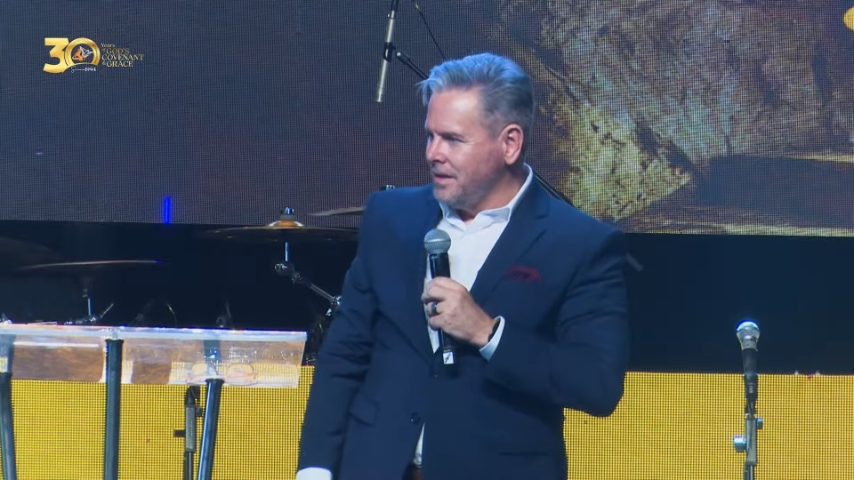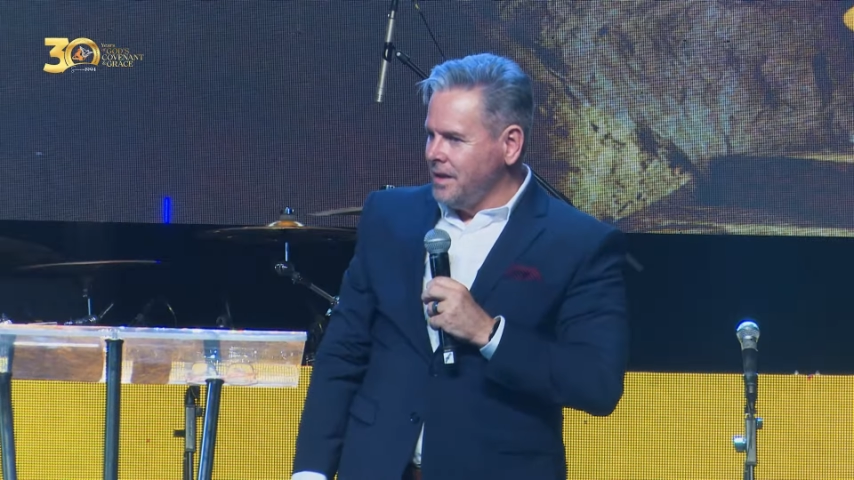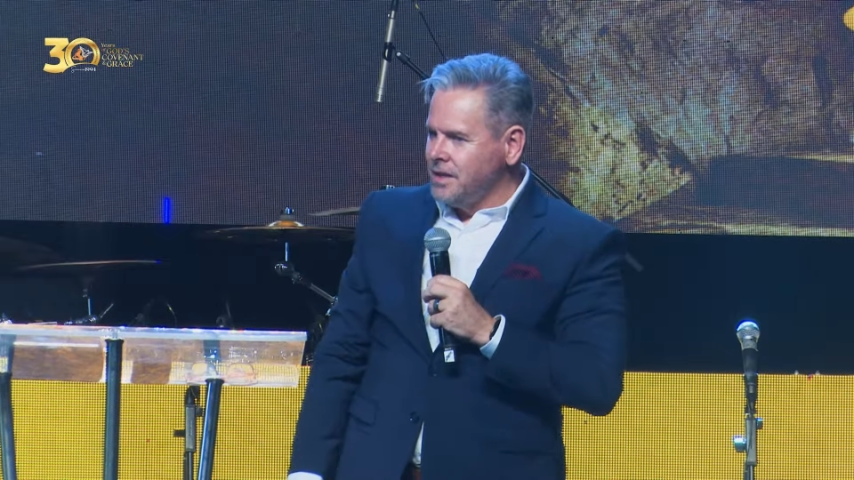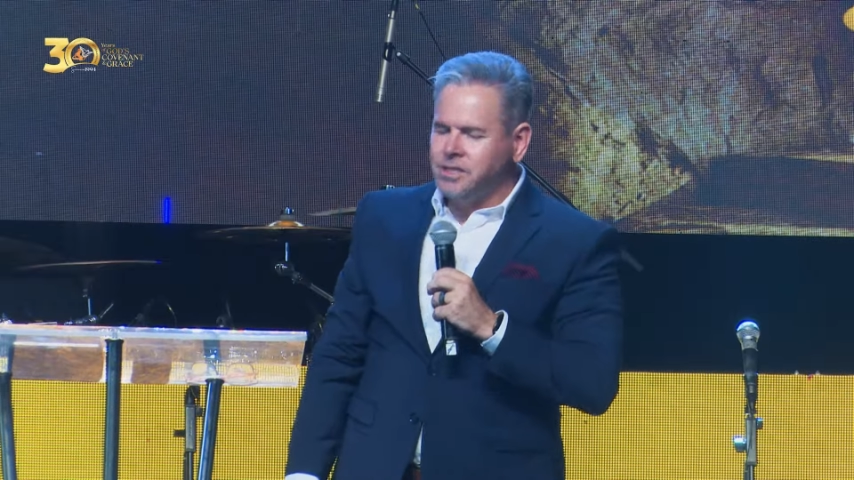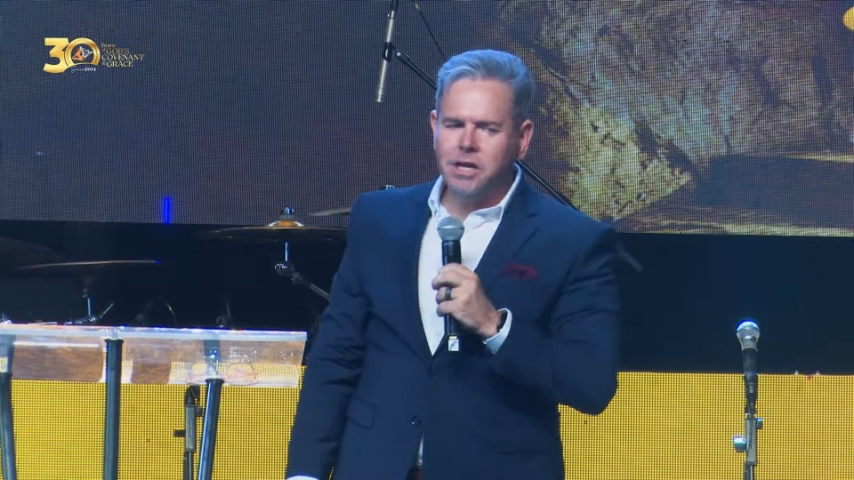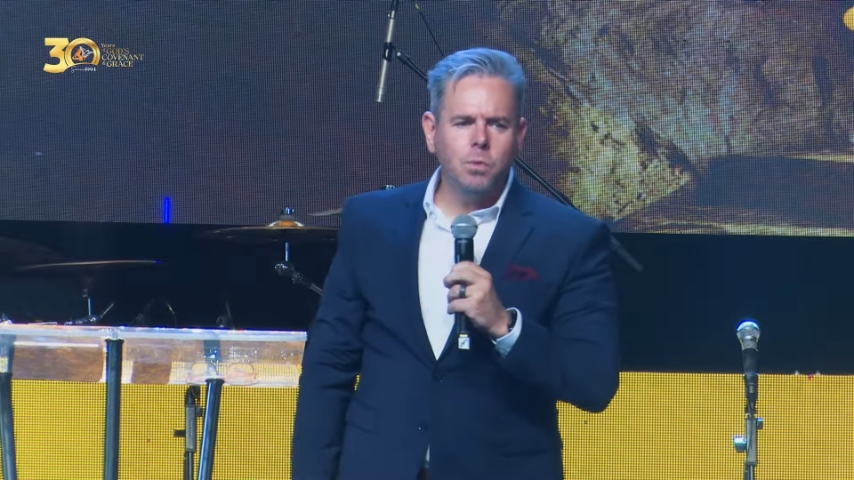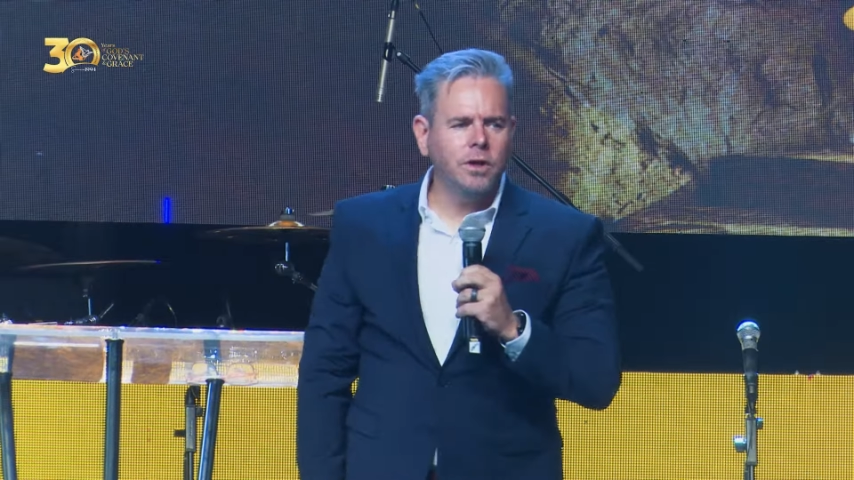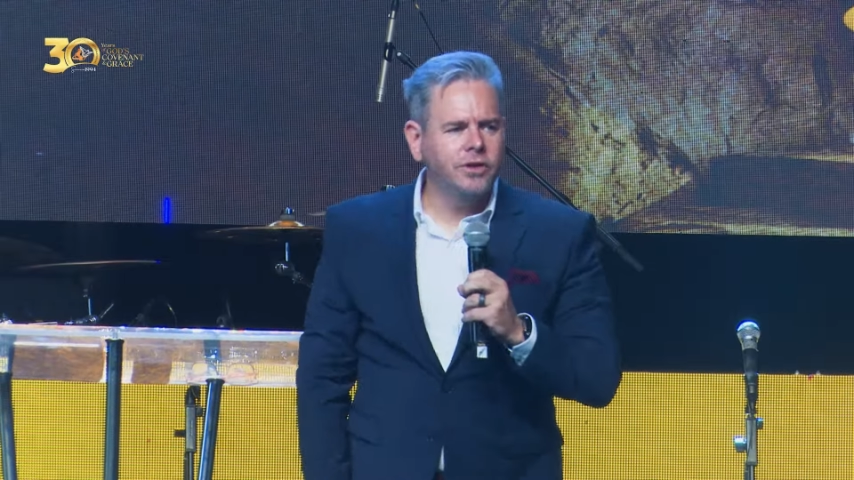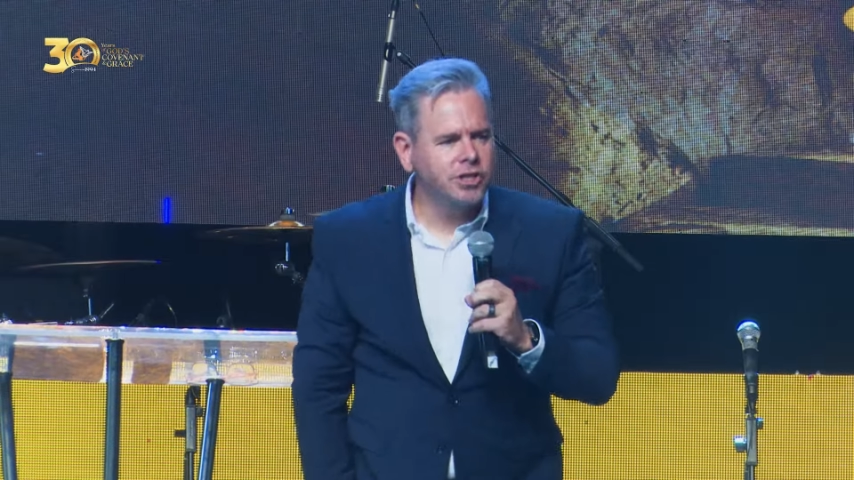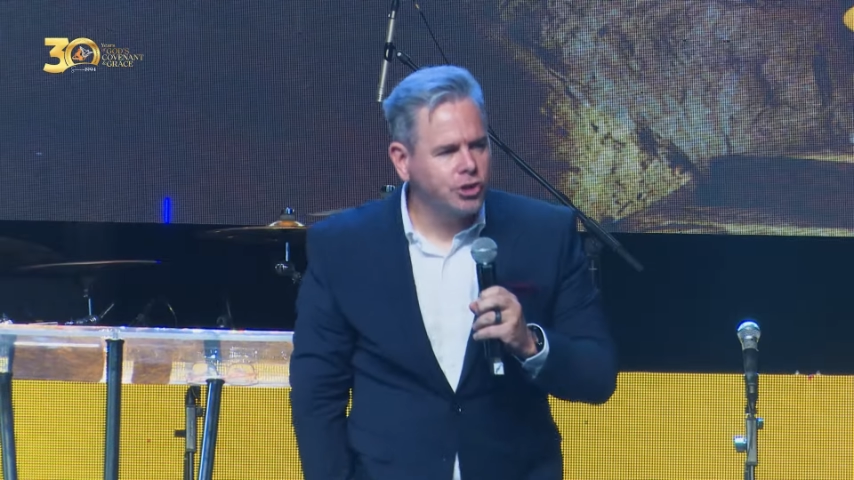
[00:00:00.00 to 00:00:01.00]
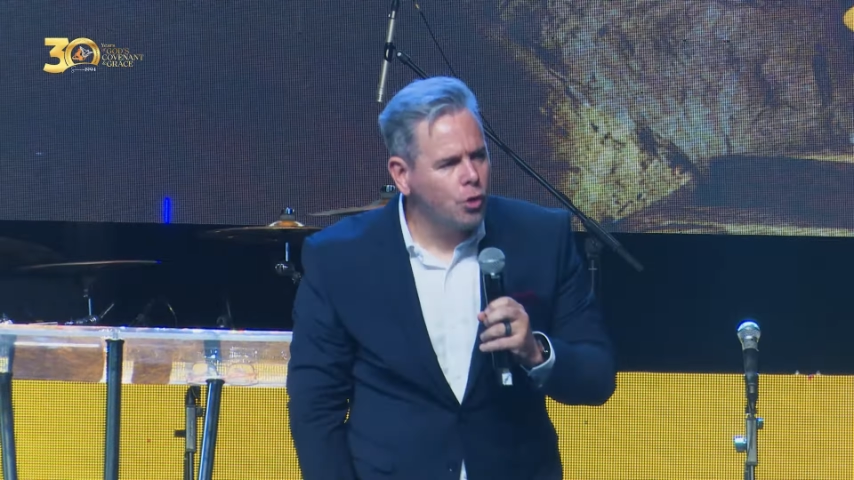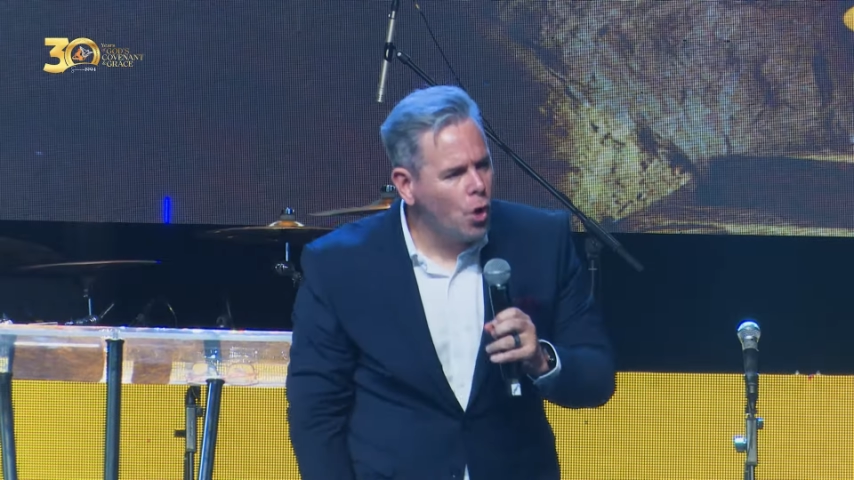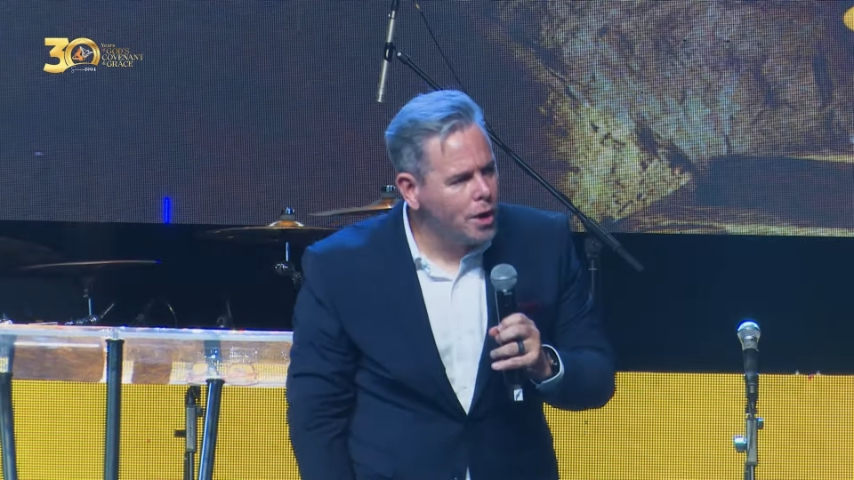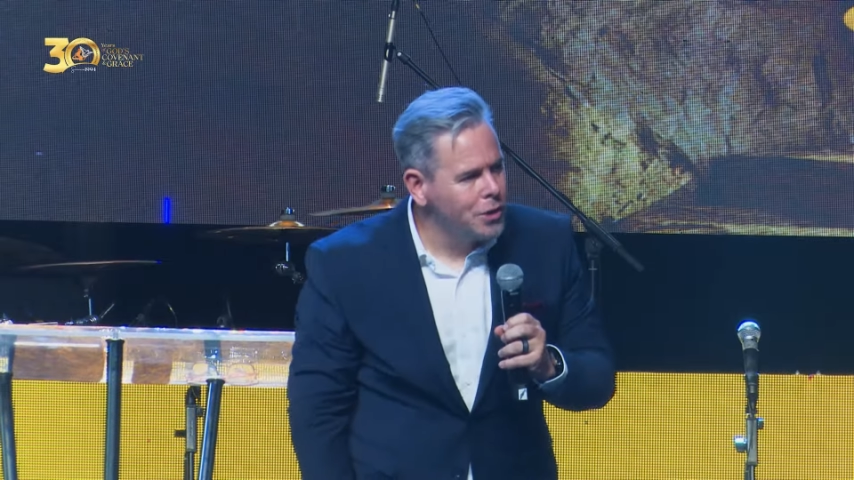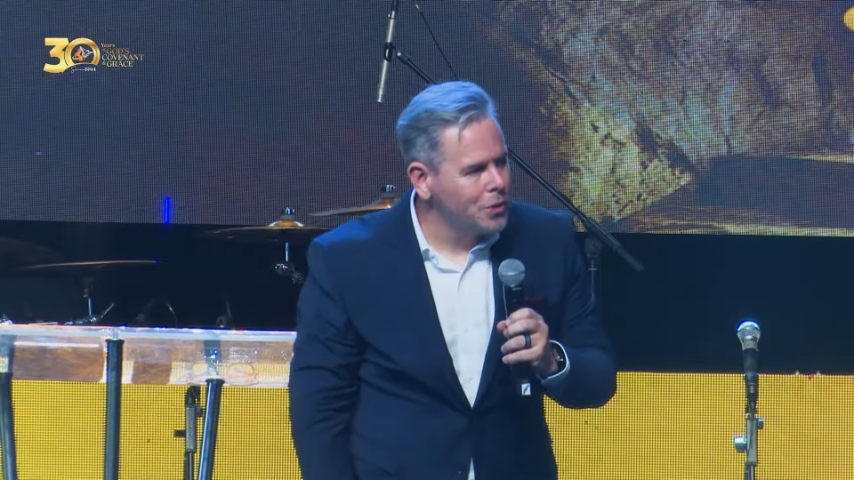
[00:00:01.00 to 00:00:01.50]
Sin will destroy
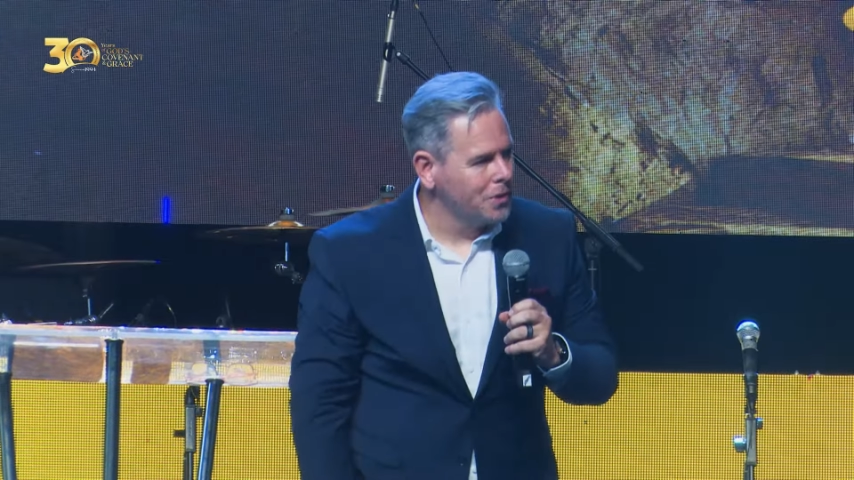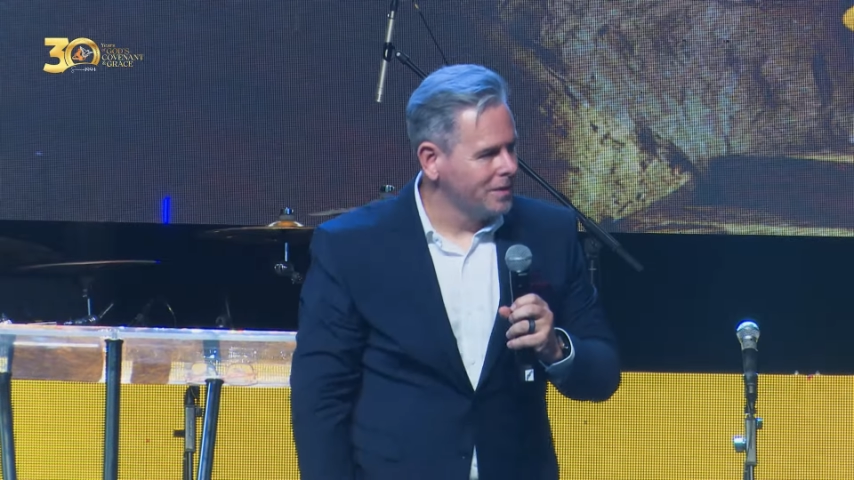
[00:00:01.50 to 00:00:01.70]
you.